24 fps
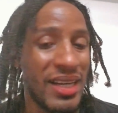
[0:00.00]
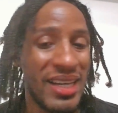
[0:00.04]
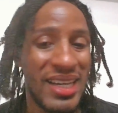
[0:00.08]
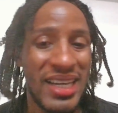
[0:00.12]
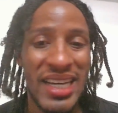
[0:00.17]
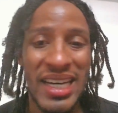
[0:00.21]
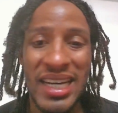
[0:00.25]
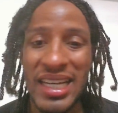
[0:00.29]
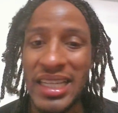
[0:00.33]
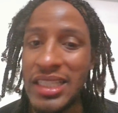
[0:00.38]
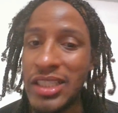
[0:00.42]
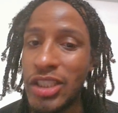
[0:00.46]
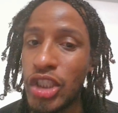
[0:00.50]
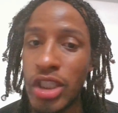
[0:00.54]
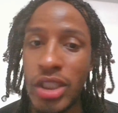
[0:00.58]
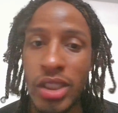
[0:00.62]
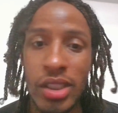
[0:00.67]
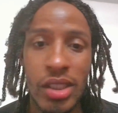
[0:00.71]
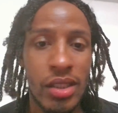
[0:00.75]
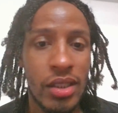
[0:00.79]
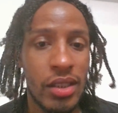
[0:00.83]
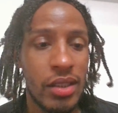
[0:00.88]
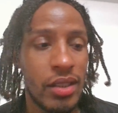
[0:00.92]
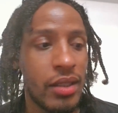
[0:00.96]
and
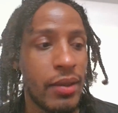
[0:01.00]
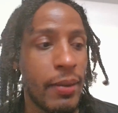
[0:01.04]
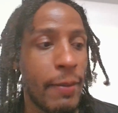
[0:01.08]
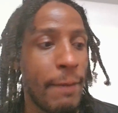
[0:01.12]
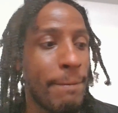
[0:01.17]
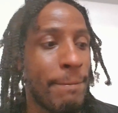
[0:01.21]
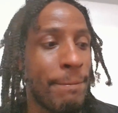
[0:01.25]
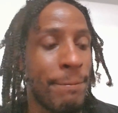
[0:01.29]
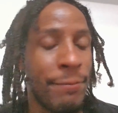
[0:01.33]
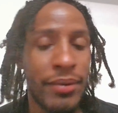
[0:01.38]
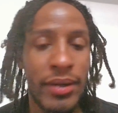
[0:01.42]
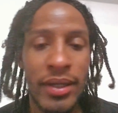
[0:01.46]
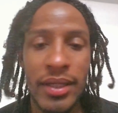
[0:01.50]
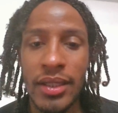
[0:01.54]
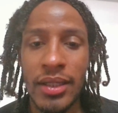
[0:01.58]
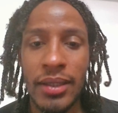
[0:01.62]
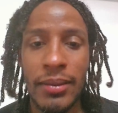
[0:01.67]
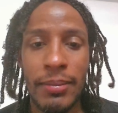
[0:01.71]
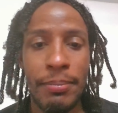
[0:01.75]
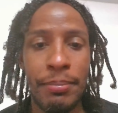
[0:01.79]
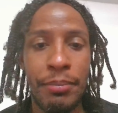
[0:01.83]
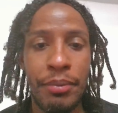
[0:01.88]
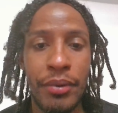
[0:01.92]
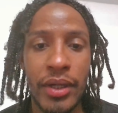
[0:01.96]
just bring
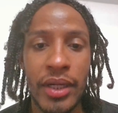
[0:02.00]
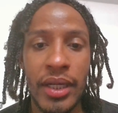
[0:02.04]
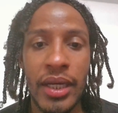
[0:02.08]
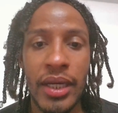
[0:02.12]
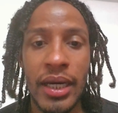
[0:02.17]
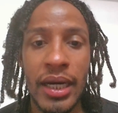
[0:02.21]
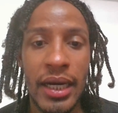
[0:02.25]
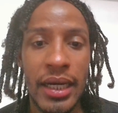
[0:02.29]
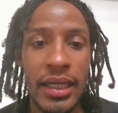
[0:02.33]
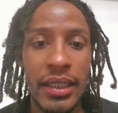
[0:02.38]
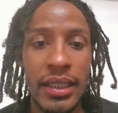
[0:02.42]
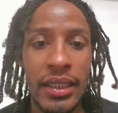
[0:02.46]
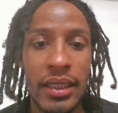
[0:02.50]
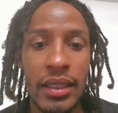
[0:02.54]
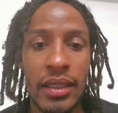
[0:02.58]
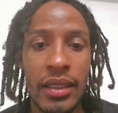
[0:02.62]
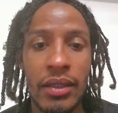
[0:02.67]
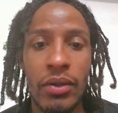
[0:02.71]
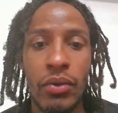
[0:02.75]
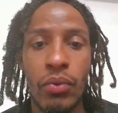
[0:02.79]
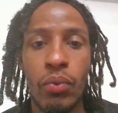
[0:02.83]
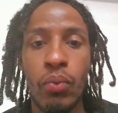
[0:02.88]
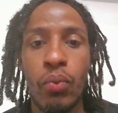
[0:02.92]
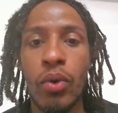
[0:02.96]
it out
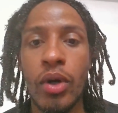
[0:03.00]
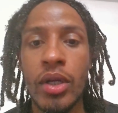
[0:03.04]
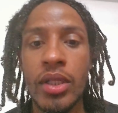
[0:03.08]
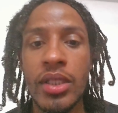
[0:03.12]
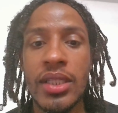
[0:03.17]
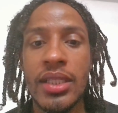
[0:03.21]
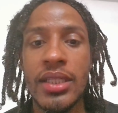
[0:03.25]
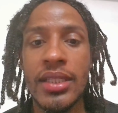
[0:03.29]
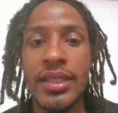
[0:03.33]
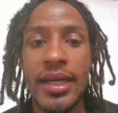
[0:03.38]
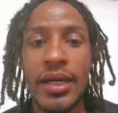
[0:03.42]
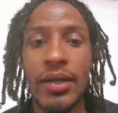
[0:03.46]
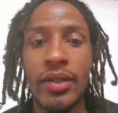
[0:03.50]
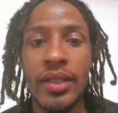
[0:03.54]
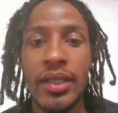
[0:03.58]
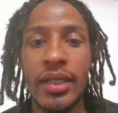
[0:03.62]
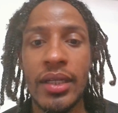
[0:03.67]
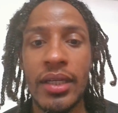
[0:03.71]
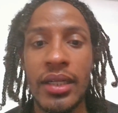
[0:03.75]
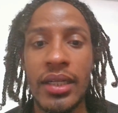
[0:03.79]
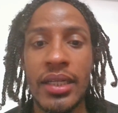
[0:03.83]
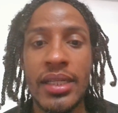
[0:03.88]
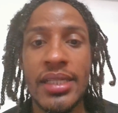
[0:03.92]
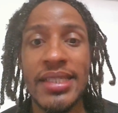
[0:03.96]
there. Once it's out
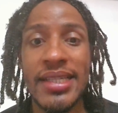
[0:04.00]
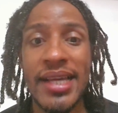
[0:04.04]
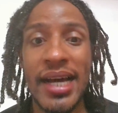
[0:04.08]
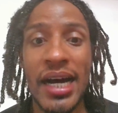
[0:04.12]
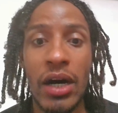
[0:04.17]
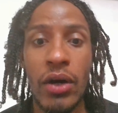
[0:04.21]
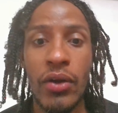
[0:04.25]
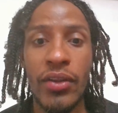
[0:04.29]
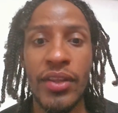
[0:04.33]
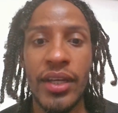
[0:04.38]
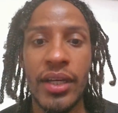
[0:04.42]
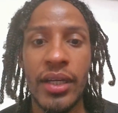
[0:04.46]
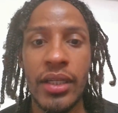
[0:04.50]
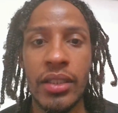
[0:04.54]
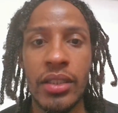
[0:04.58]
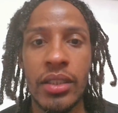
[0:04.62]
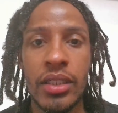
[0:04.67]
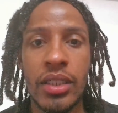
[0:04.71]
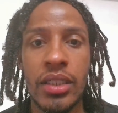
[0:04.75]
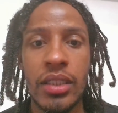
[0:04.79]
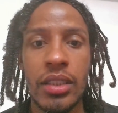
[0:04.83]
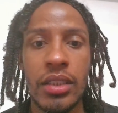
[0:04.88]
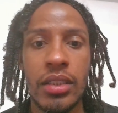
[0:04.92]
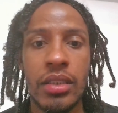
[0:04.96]
there, it's out there. You
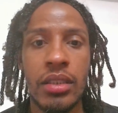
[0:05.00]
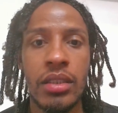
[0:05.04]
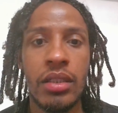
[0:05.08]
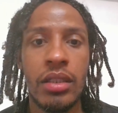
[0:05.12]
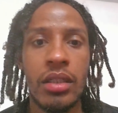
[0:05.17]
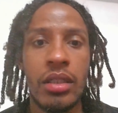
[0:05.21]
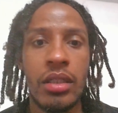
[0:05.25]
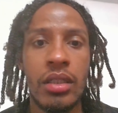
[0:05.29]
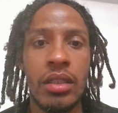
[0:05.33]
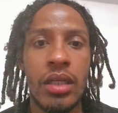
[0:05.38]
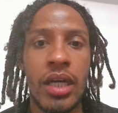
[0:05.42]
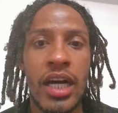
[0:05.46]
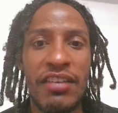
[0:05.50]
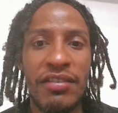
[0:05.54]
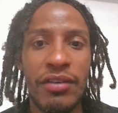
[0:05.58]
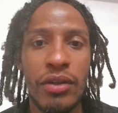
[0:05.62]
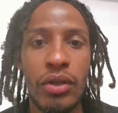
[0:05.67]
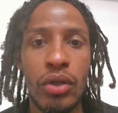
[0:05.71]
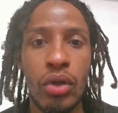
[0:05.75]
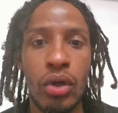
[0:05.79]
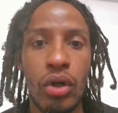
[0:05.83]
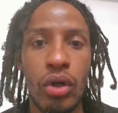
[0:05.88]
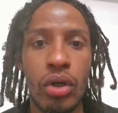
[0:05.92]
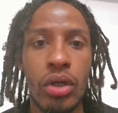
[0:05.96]
can have a
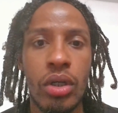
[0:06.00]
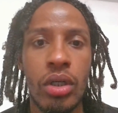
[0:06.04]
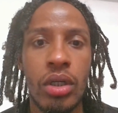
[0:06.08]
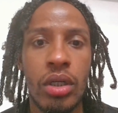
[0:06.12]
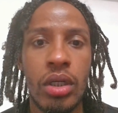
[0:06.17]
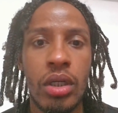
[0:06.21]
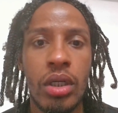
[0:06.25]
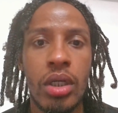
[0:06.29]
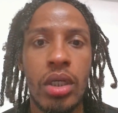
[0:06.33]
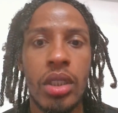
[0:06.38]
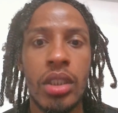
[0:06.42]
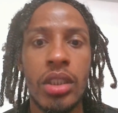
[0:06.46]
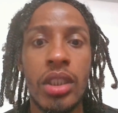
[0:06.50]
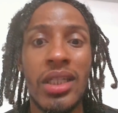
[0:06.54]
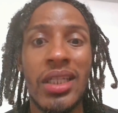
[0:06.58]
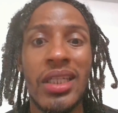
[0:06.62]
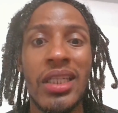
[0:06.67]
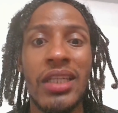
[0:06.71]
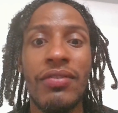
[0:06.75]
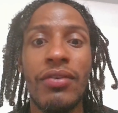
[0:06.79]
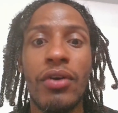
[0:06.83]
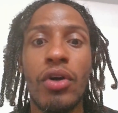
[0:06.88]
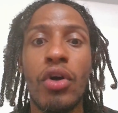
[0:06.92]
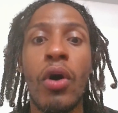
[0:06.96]
look. You can
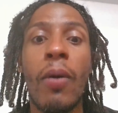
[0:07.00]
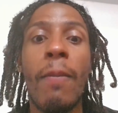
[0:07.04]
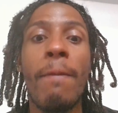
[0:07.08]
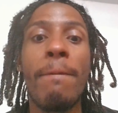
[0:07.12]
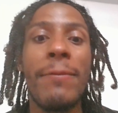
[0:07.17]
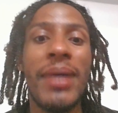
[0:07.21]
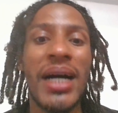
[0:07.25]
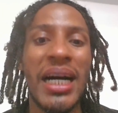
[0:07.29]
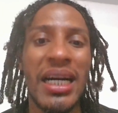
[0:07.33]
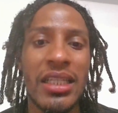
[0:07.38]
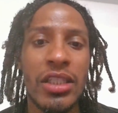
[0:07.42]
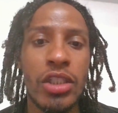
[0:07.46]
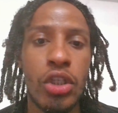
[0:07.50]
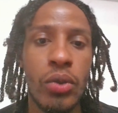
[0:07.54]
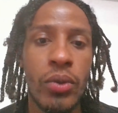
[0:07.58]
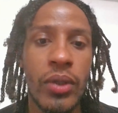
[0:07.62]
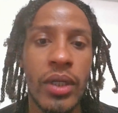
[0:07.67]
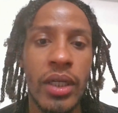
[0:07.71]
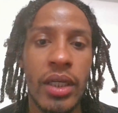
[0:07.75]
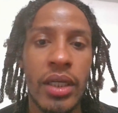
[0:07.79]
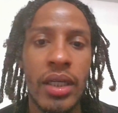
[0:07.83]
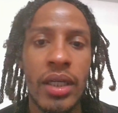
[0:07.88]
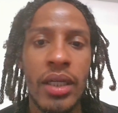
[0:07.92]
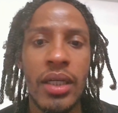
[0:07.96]
even come back to
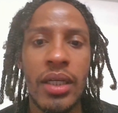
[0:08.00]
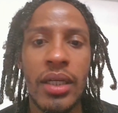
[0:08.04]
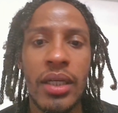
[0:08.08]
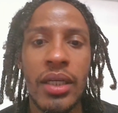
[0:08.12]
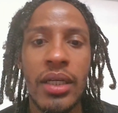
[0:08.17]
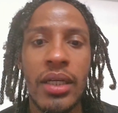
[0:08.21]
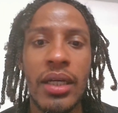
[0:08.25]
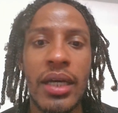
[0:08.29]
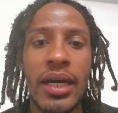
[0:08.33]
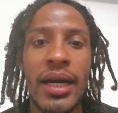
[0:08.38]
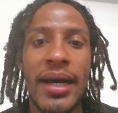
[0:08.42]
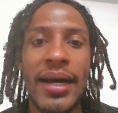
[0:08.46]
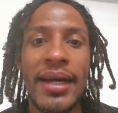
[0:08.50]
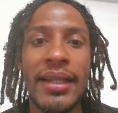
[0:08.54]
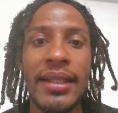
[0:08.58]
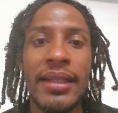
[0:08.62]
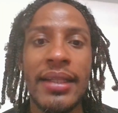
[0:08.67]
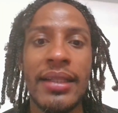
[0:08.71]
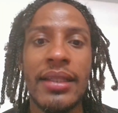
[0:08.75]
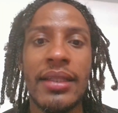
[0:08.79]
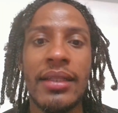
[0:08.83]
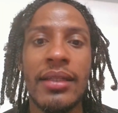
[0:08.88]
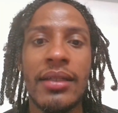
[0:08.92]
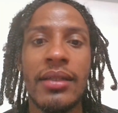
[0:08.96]
it
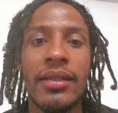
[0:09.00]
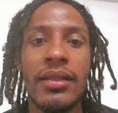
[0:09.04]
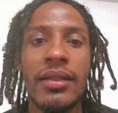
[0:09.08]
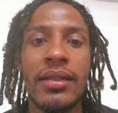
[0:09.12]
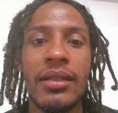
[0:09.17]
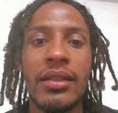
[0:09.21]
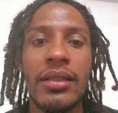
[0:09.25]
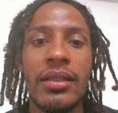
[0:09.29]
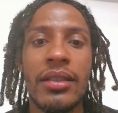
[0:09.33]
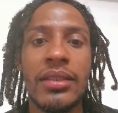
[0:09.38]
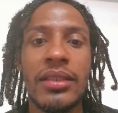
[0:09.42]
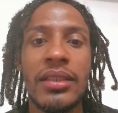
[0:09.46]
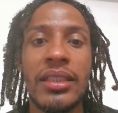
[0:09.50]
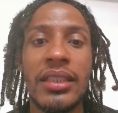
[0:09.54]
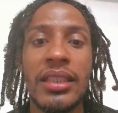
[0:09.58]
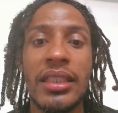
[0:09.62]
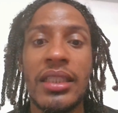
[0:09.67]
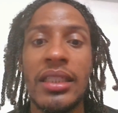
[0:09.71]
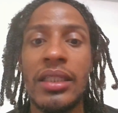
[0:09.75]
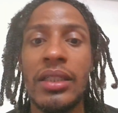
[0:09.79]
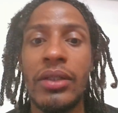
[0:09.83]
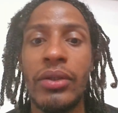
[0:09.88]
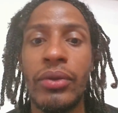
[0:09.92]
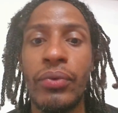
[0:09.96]
and
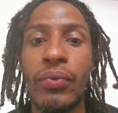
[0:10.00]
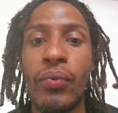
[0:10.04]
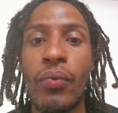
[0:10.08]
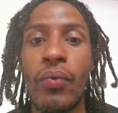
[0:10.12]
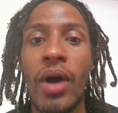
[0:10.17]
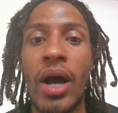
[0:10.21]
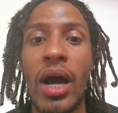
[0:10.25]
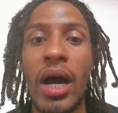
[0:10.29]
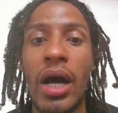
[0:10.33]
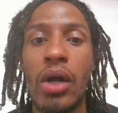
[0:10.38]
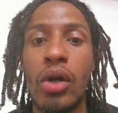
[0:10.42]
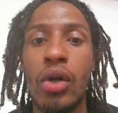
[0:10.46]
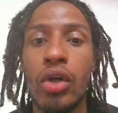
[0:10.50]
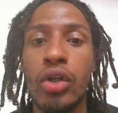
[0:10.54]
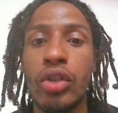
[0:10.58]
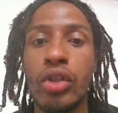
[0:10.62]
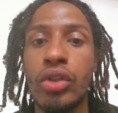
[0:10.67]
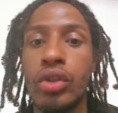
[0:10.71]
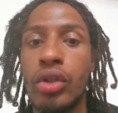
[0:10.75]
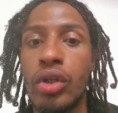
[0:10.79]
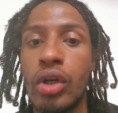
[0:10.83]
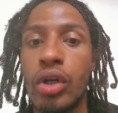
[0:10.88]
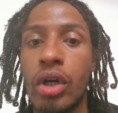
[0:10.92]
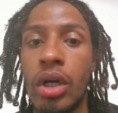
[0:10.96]
see how long
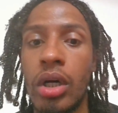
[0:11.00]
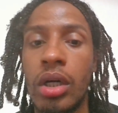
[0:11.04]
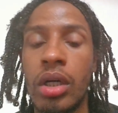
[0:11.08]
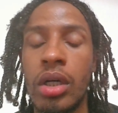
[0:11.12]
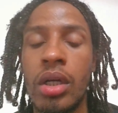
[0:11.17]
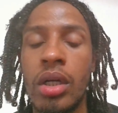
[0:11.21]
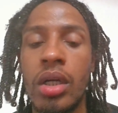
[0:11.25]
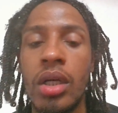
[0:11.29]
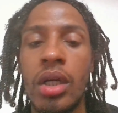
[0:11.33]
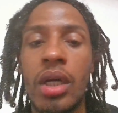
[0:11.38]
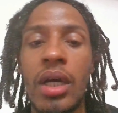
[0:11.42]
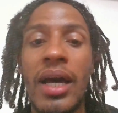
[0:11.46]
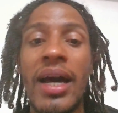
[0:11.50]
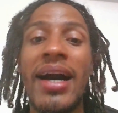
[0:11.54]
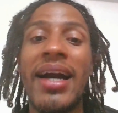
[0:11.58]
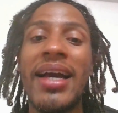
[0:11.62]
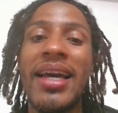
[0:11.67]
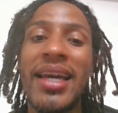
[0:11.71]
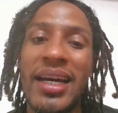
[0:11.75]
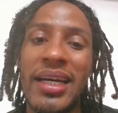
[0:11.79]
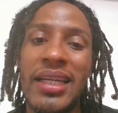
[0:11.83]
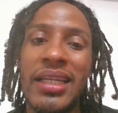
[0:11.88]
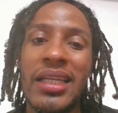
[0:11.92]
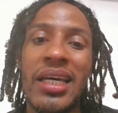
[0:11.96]
you got.
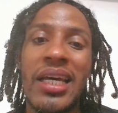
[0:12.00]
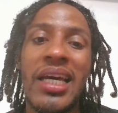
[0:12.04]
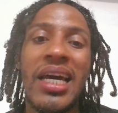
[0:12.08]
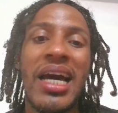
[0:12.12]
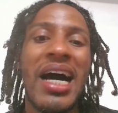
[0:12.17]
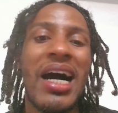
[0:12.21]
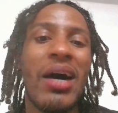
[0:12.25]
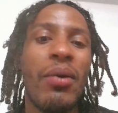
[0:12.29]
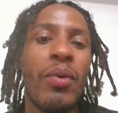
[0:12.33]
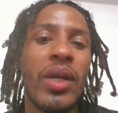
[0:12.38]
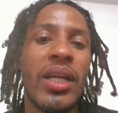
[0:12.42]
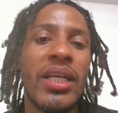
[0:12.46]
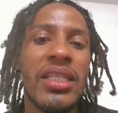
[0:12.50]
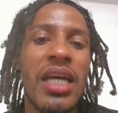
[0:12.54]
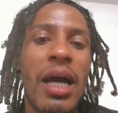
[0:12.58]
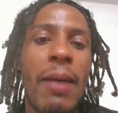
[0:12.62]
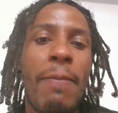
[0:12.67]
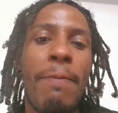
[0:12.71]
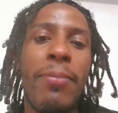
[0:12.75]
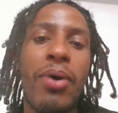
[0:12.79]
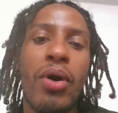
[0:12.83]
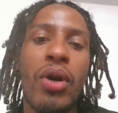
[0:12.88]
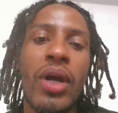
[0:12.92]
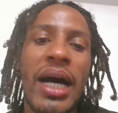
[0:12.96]
Again, when I say I
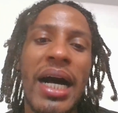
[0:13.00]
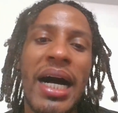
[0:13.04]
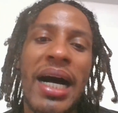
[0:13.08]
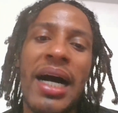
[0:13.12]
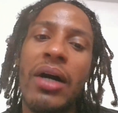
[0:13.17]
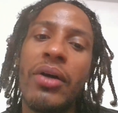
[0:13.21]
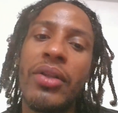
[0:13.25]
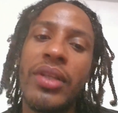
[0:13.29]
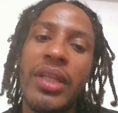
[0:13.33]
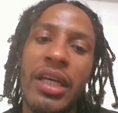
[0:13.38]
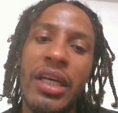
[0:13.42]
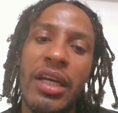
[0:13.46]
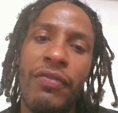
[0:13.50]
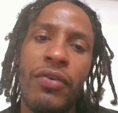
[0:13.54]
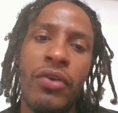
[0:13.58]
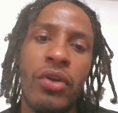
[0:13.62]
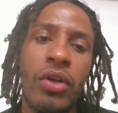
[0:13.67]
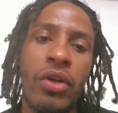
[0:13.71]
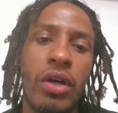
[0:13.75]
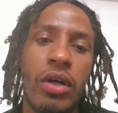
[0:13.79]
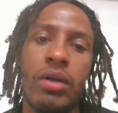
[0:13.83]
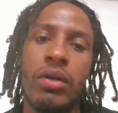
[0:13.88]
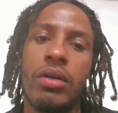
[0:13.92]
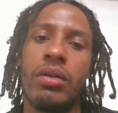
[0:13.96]
put it out there, if you
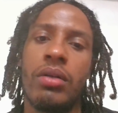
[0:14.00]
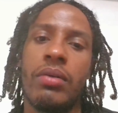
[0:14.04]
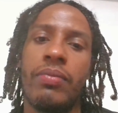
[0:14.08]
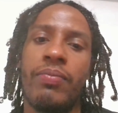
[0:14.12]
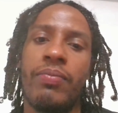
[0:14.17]
don't